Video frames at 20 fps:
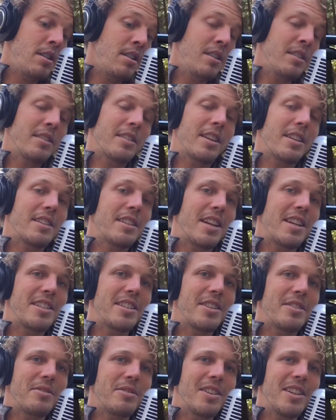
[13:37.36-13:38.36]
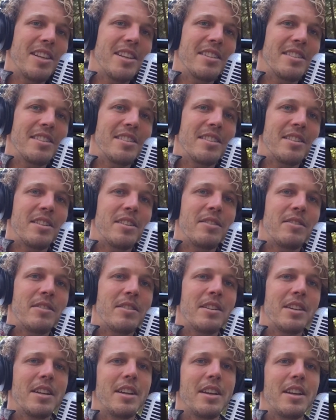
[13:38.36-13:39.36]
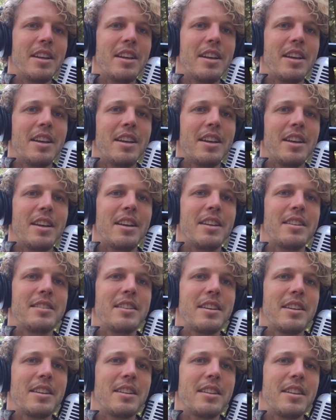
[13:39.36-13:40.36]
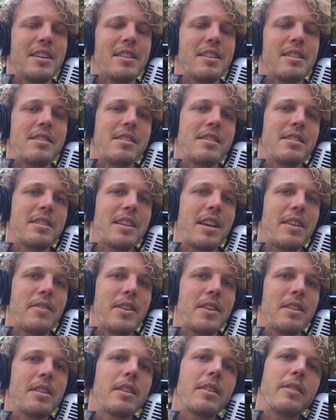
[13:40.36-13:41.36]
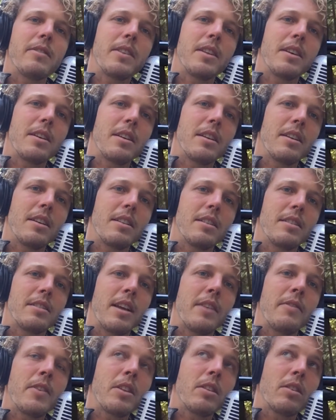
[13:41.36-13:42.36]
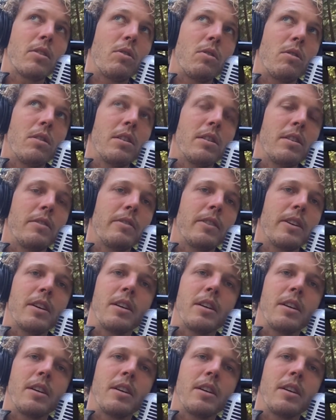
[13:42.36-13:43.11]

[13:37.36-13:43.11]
It's like tension release, you know. It's like the seventh chord of